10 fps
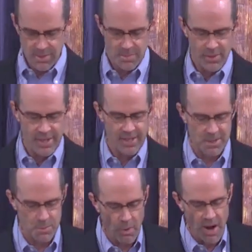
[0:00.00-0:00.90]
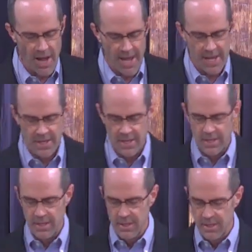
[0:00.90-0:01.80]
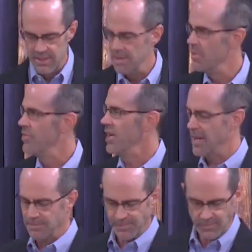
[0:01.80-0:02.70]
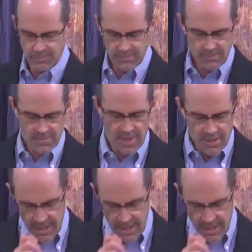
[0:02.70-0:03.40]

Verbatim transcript: morning is why Timothy? And the